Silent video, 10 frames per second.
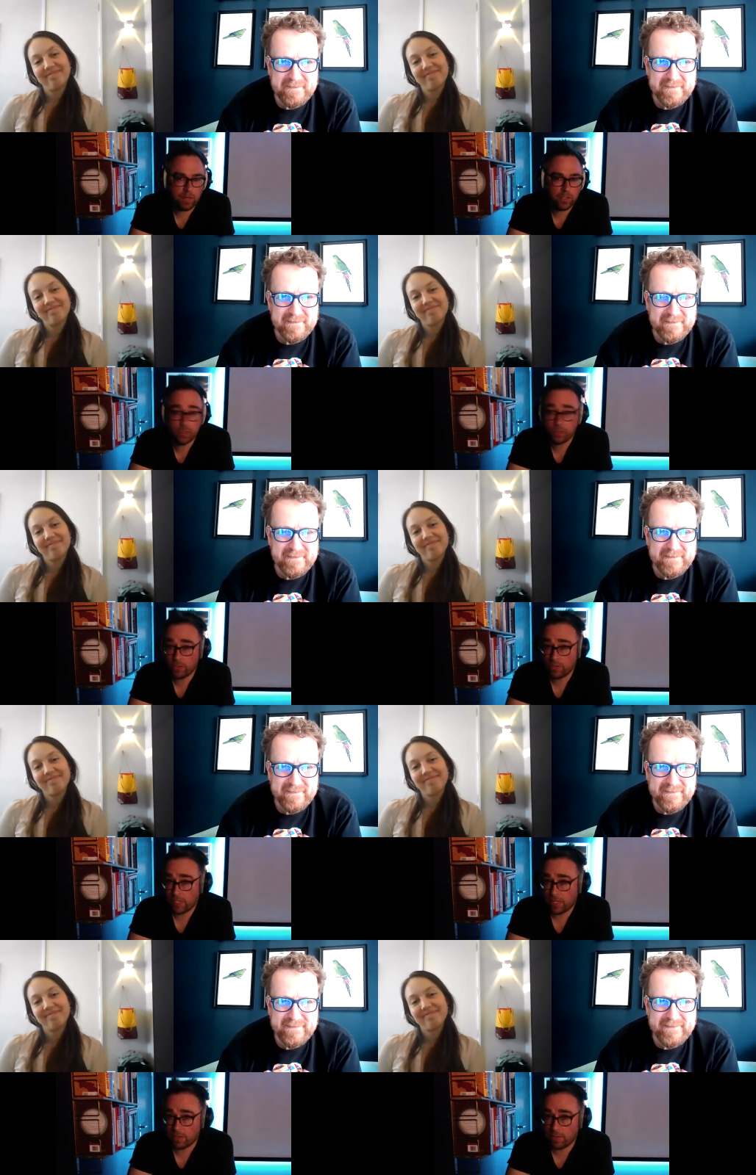Speaker 1: Couscous sounds
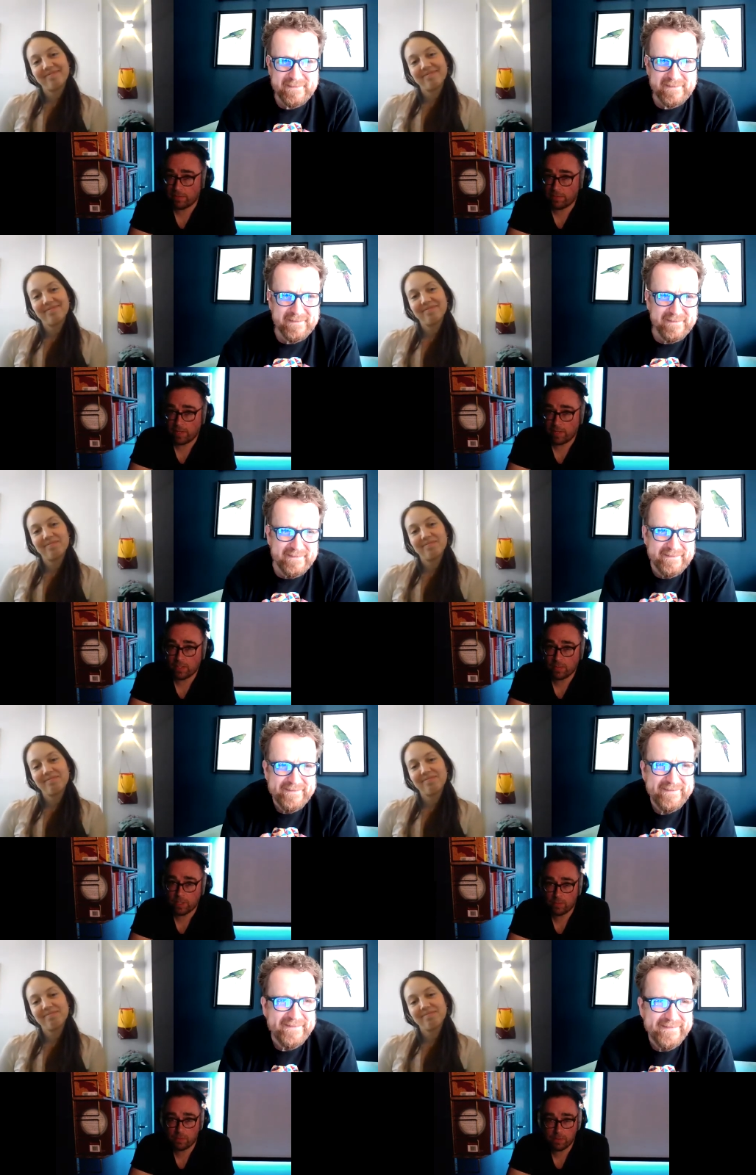a bit French, but it's
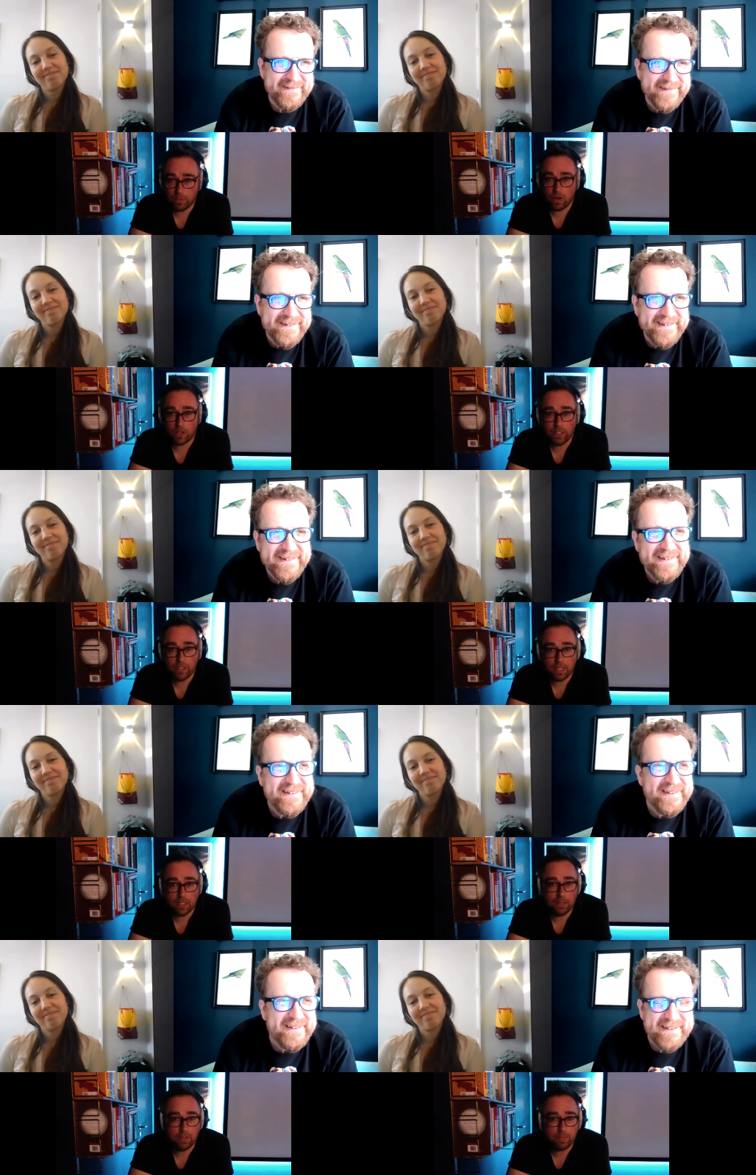probably Moroccan. I don't
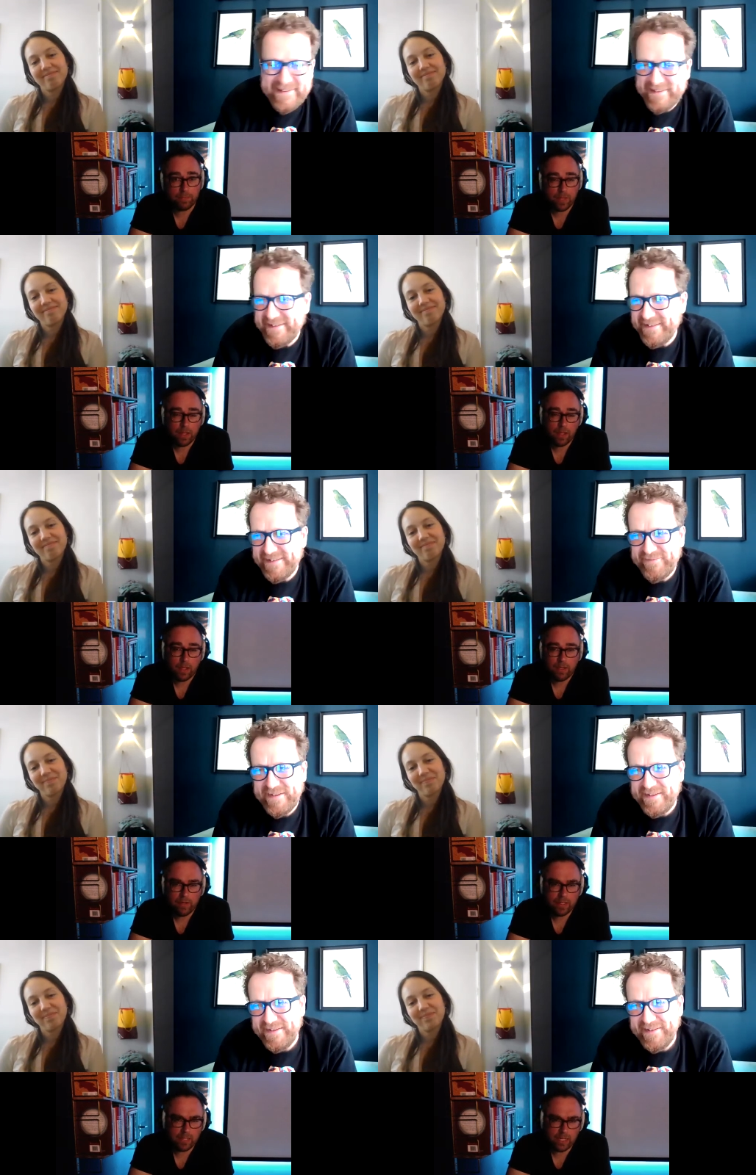know. Very
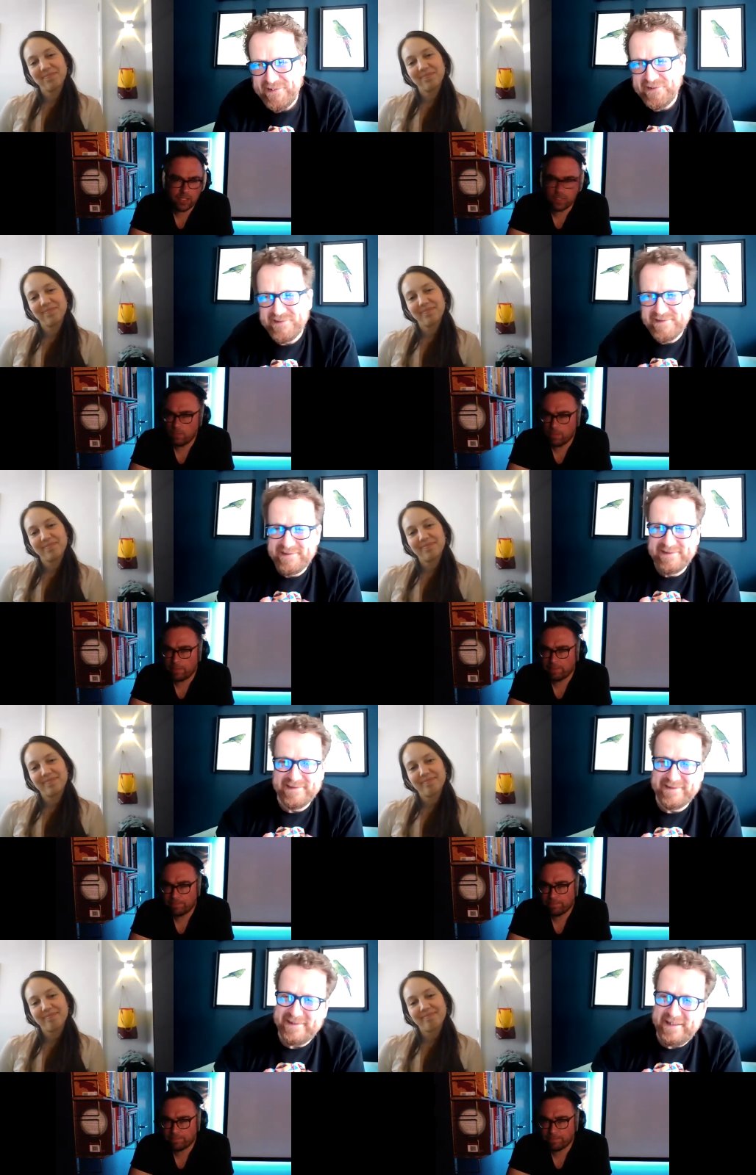international woman.
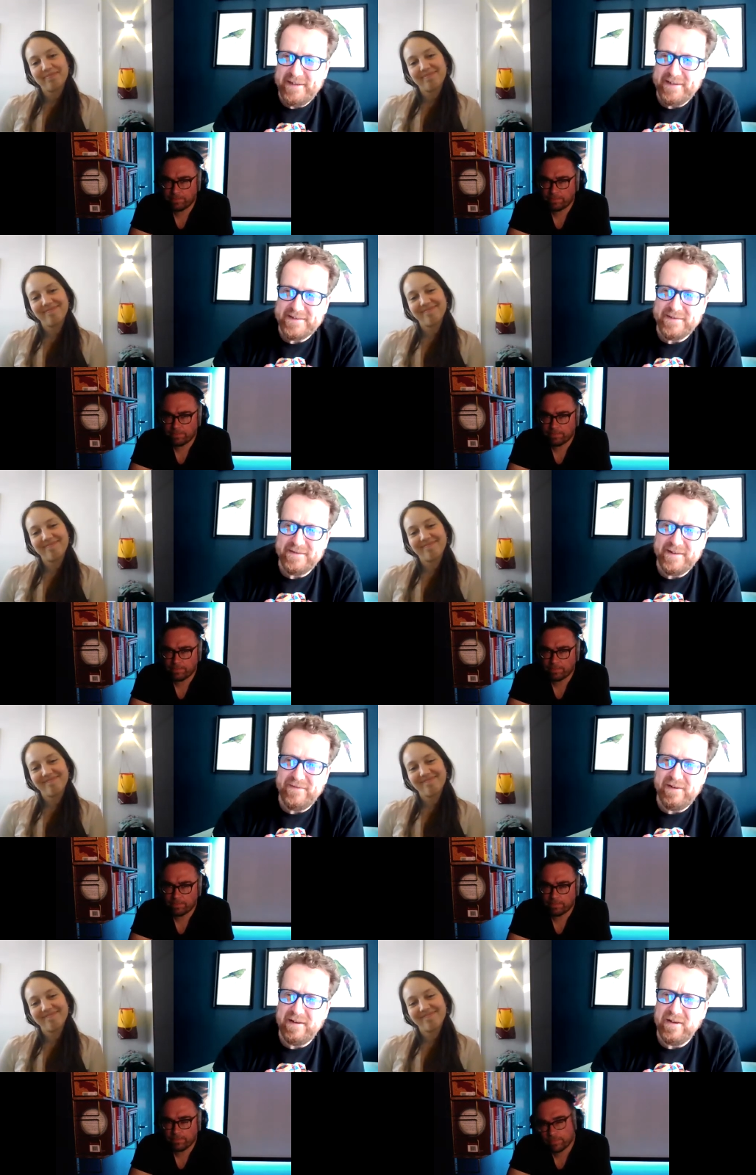
Speaker 2: Yes,
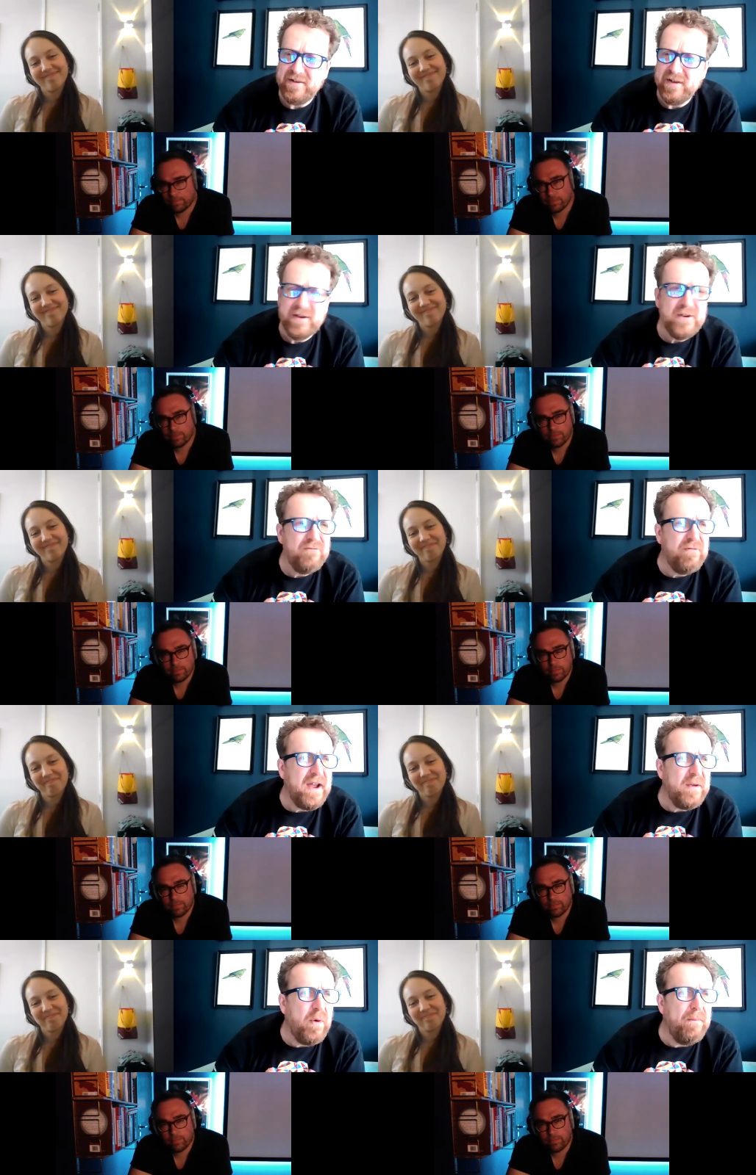very good.
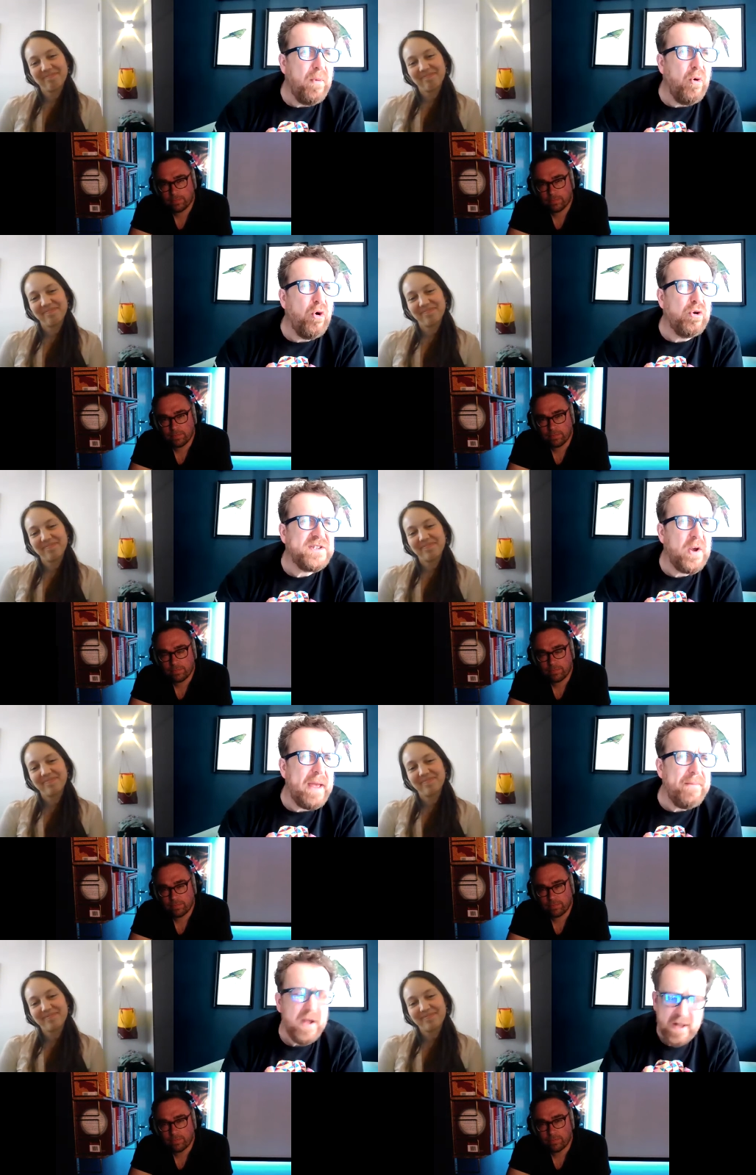Right, one more. So
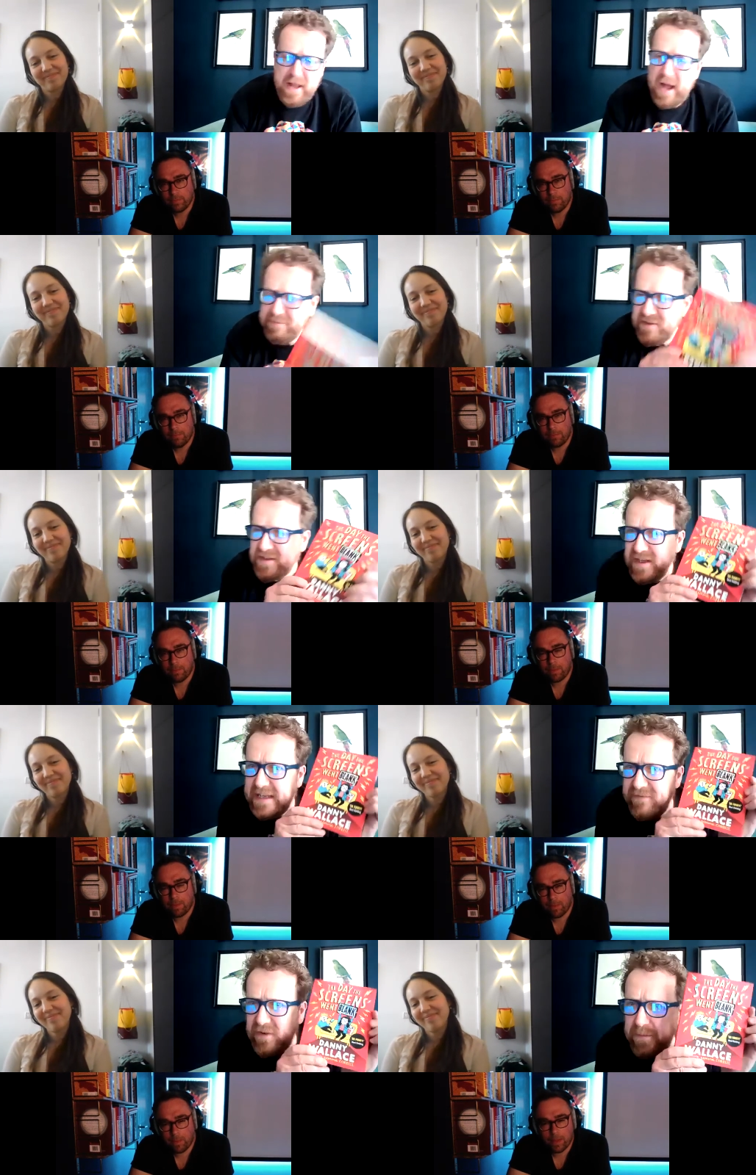Emma, I'm just going to
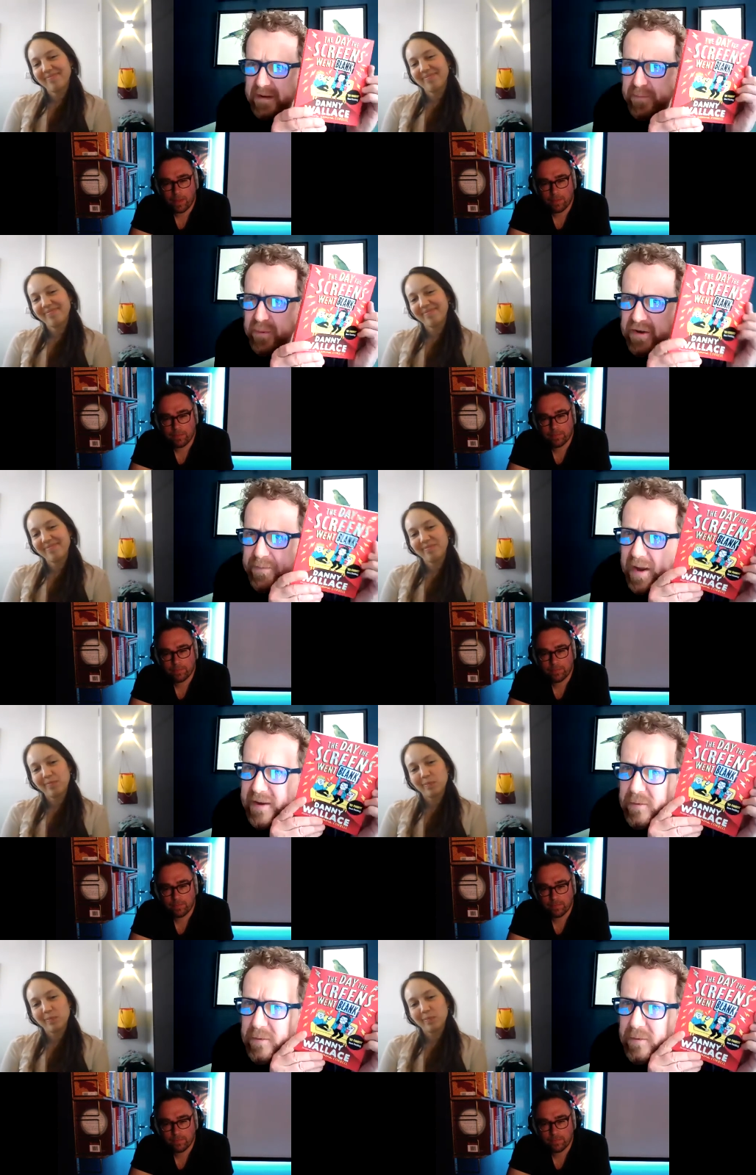give the book a, a, little